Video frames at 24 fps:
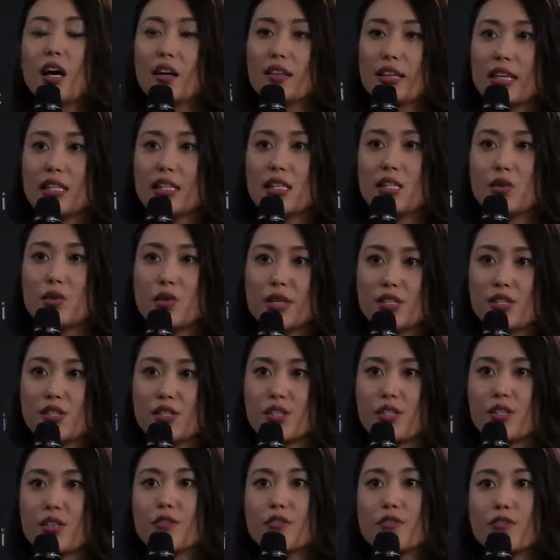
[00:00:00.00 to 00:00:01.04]
another
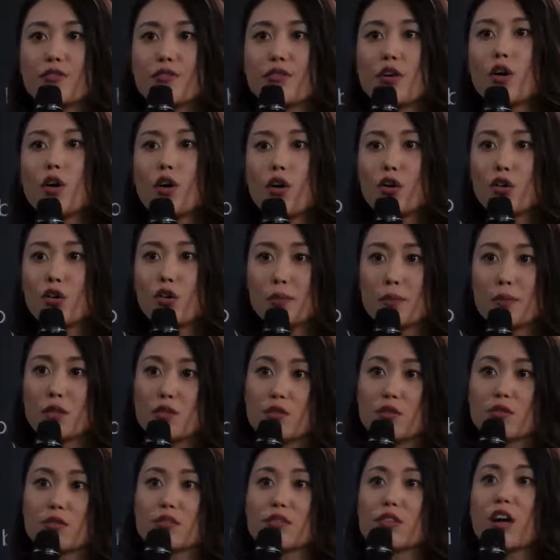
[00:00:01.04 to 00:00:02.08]
question for
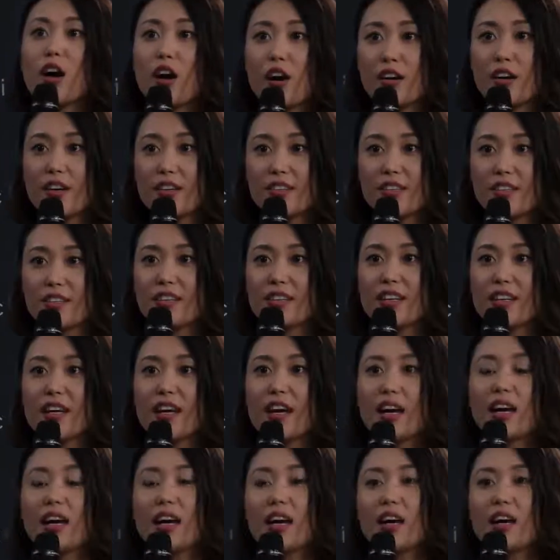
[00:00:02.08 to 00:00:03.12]
Cupidon arc.
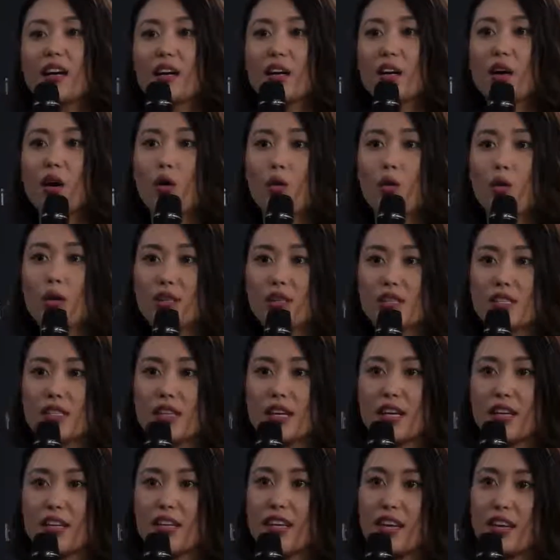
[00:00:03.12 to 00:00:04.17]
What
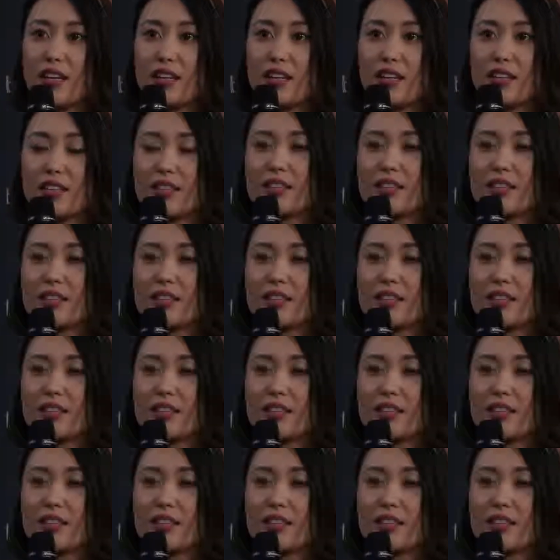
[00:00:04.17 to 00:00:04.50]
technique,